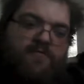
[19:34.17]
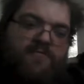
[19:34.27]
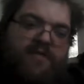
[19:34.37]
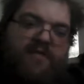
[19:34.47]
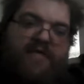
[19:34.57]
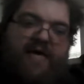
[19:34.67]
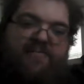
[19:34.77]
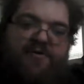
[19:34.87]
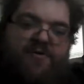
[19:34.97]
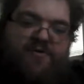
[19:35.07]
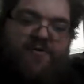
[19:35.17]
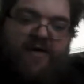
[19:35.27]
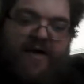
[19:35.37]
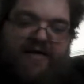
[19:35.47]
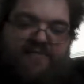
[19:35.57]
In the game, you can earn
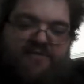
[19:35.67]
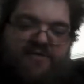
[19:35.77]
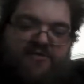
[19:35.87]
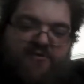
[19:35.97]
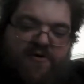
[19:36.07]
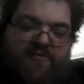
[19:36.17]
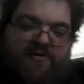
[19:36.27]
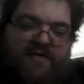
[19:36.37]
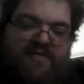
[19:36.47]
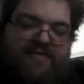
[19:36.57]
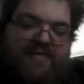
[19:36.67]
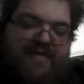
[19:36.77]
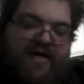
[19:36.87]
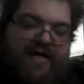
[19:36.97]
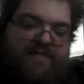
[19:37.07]
items to throw and things like
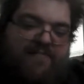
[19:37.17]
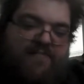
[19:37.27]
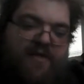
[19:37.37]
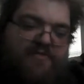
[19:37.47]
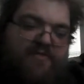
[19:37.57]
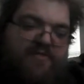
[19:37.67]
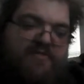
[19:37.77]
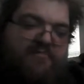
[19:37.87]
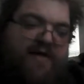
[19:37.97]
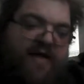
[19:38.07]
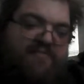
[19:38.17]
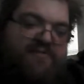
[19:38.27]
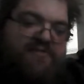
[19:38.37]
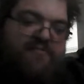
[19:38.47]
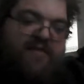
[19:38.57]
that, and I'll throw in some knives or
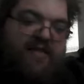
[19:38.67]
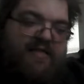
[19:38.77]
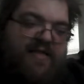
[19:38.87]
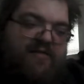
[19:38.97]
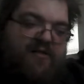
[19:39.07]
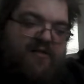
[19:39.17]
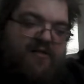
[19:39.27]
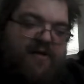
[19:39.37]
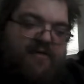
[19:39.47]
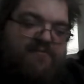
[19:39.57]
something like that along the lines.